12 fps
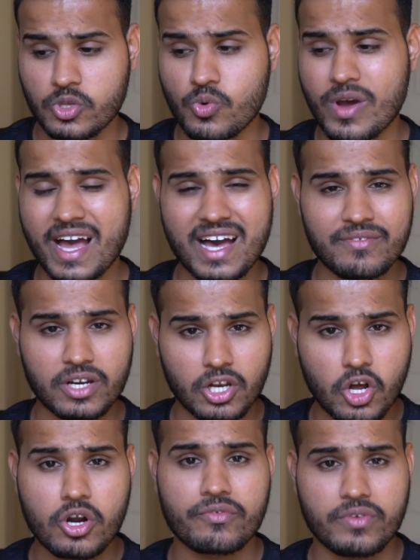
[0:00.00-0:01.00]
You have a
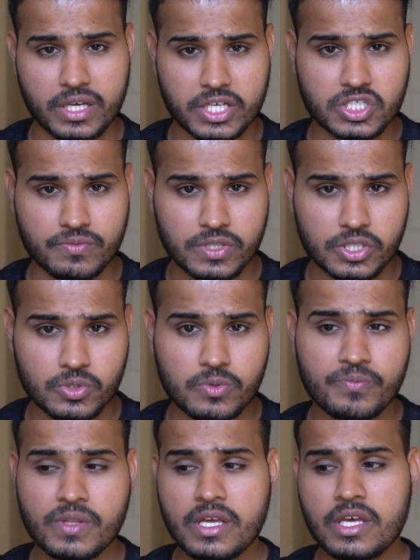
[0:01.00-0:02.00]
lot of luggage with you,
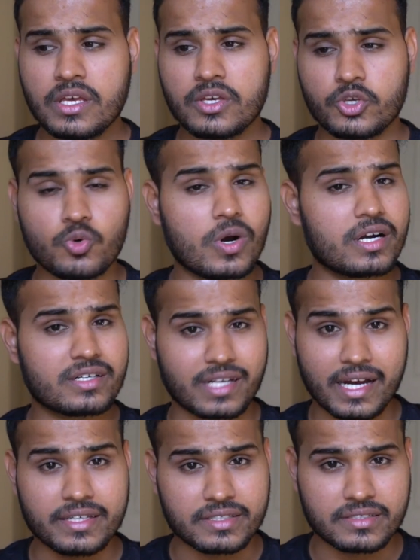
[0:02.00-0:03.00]
you are
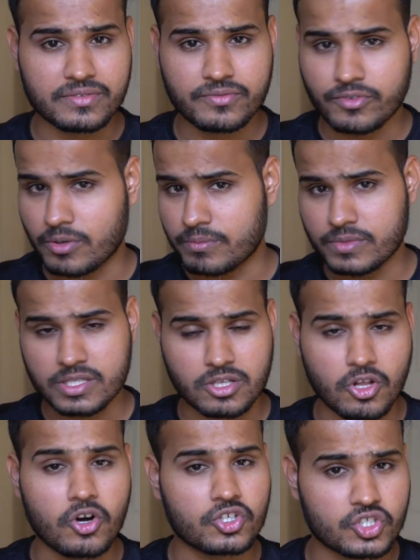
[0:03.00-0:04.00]
tired from this
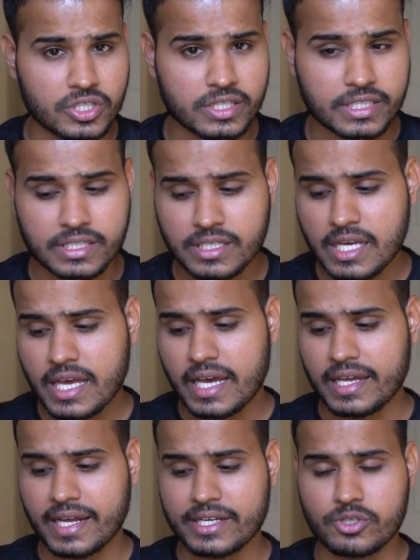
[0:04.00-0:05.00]
long journey,
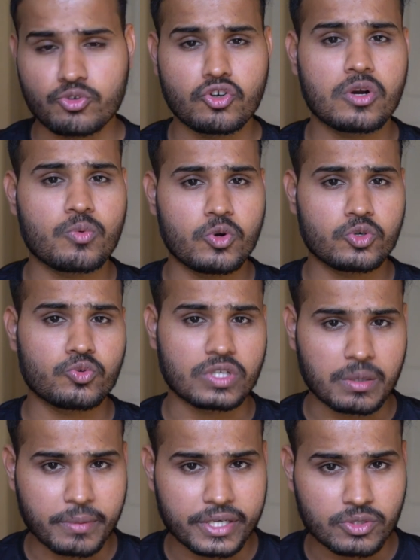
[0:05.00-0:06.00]
and I do not want to
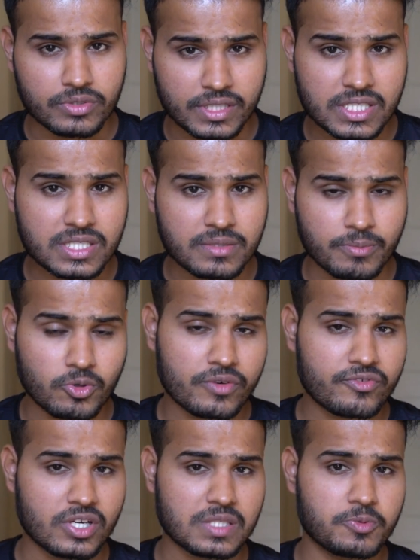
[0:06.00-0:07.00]
recommend you this mode
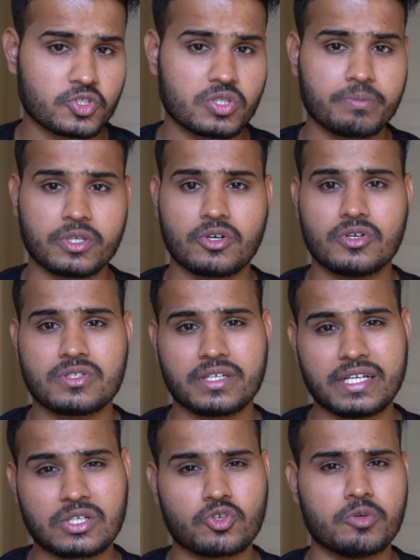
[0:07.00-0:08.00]
of transportation, because
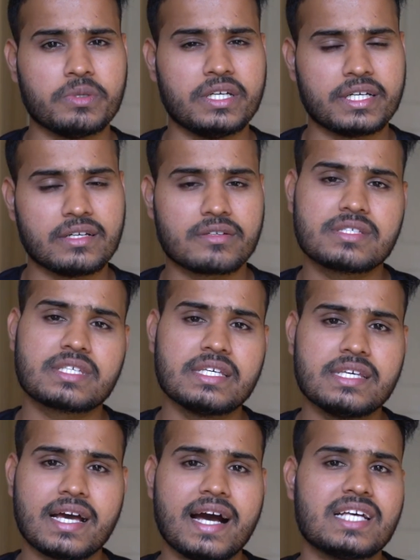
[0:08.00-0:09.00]
it could be a little
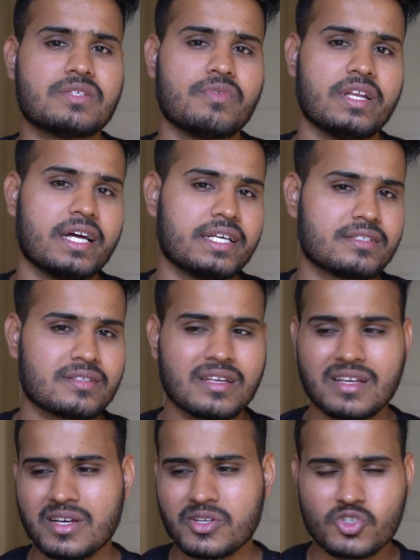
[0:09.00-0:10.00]
risky as well as
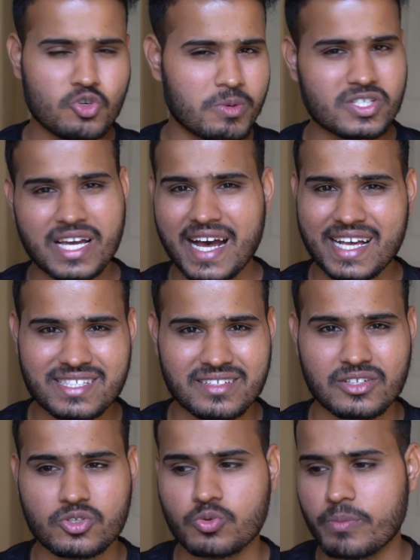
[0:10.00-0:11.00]
too much
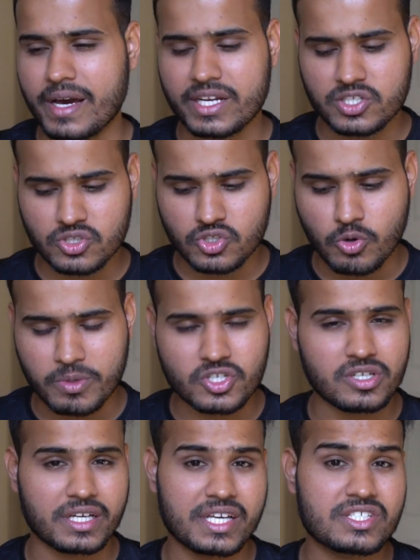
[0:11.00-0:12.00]
hassle to manage so much
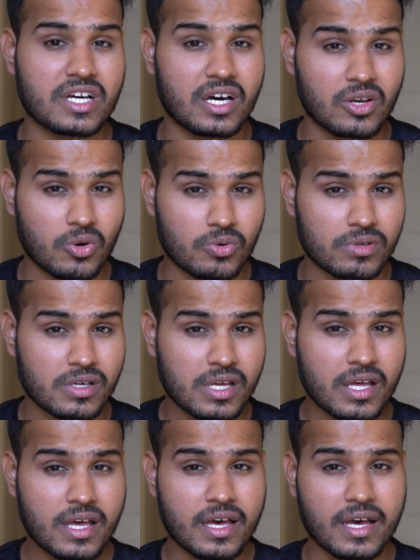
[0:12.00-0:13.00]
luggage alone.
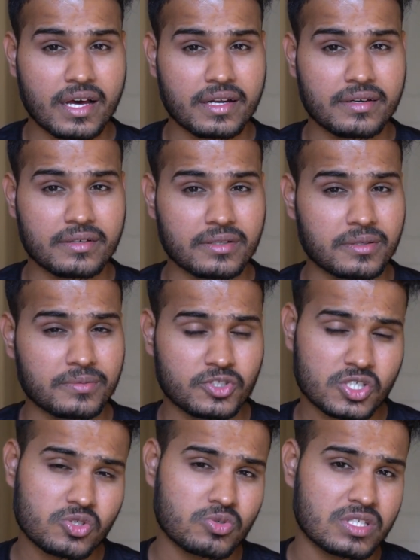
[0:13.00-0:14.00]
And
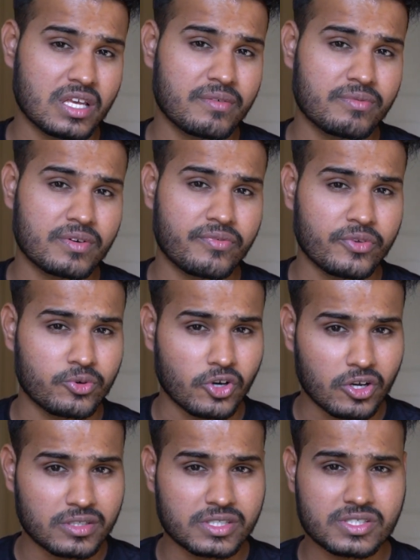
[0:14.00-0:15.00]
just to save a few
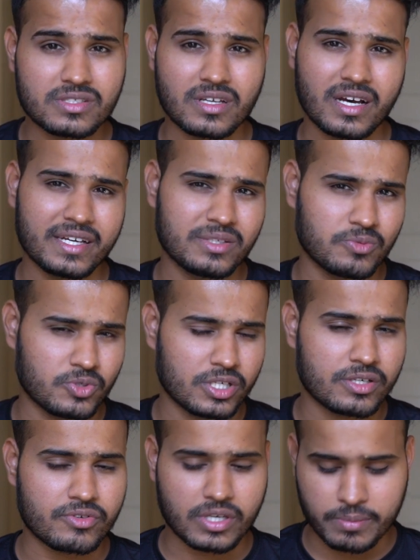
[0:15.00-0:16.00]
dollars, I
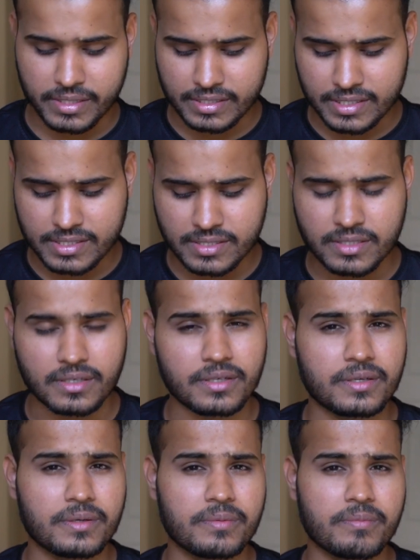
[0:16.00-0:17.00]
wouldn't recommend this
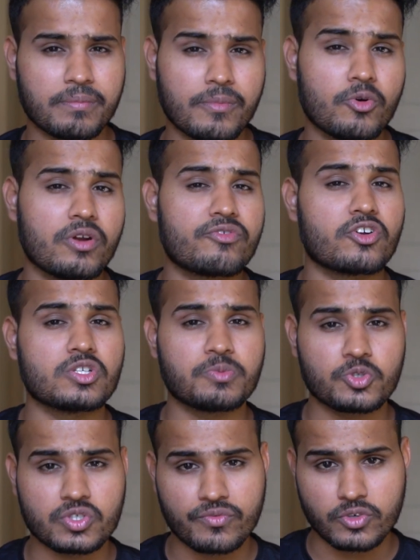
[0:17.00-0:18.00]
mode of
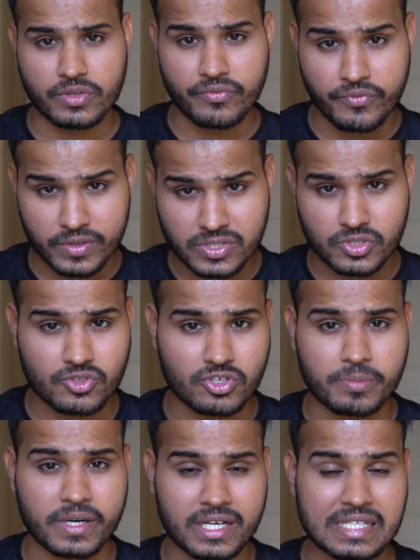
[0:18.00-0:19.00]
transportation for the first
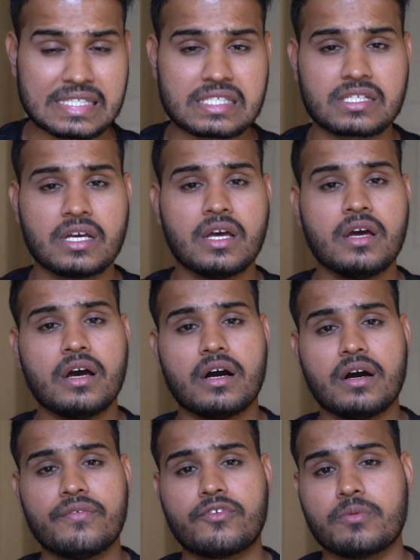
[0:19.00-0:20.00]
trip, at least
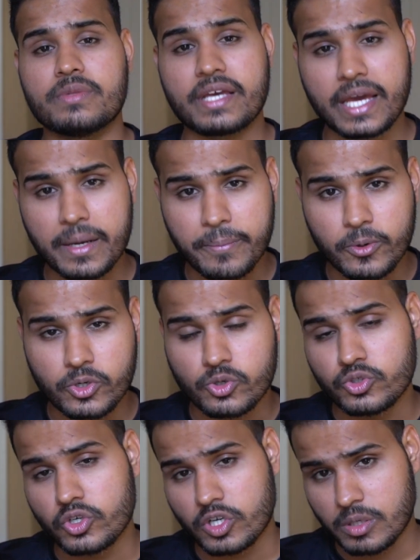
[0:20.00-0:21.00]
from the airport
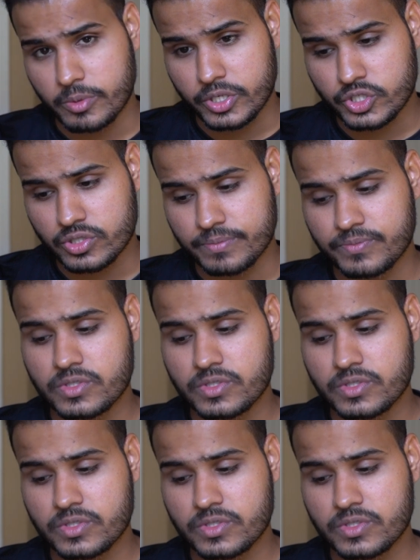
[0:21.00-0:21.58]
to your accommodation.